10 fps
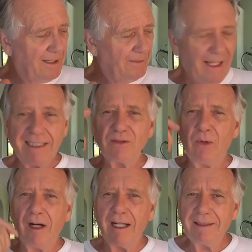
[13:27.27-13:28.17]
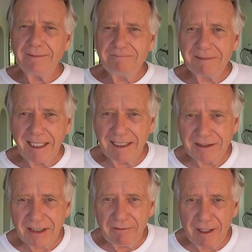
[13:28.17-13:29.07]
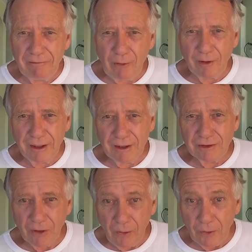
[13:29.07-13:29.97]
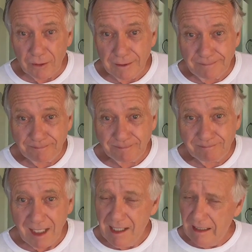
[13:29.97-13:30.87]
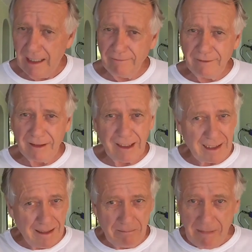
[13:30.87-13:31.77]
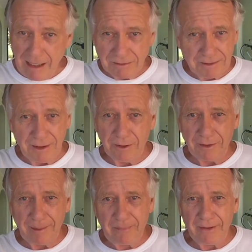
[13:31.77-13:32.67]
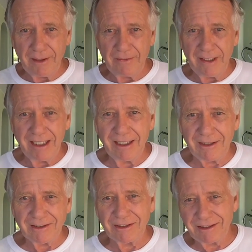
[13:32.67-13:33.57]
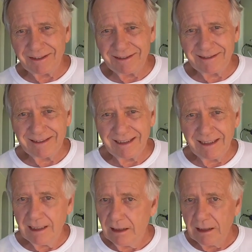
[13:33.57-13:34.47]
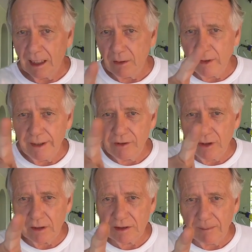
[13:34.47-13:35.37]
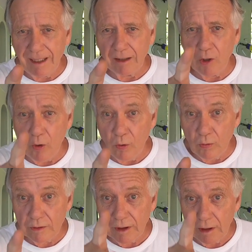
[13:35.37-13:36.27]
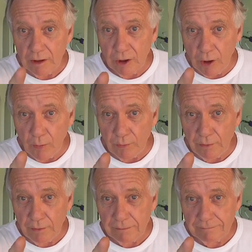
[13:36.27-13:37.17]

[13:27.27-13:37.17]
That's why, at 74 years old, I felt like a mountain goat up there in the hills. I don't want any jokes about old goat.